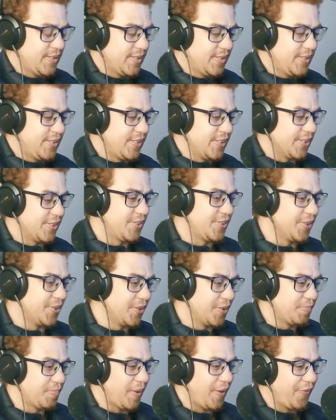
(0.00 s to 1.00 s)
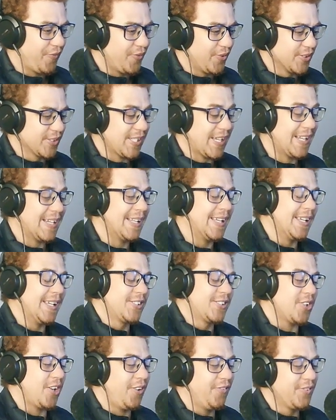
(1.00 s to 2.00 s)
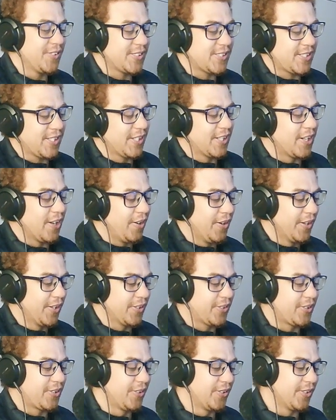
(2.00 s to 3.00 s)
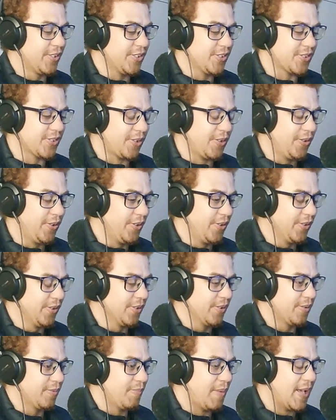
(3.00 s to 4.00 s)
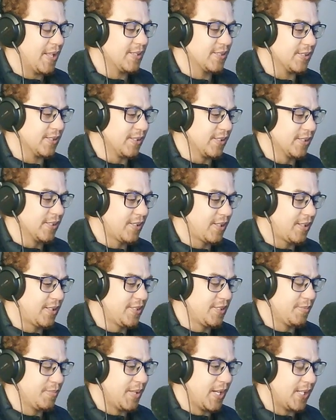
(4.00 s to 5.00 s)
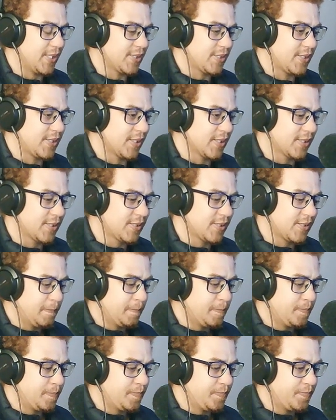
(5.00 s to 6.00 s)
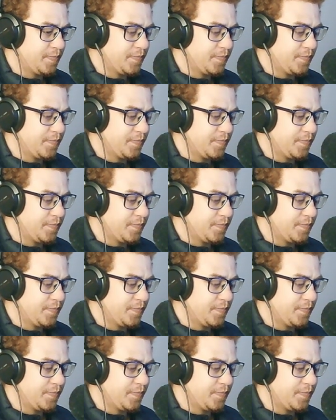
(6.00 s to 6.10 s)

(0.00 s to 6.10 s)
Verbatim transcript: Just do it by force. And he's obviously going through this whole mental gymnastics.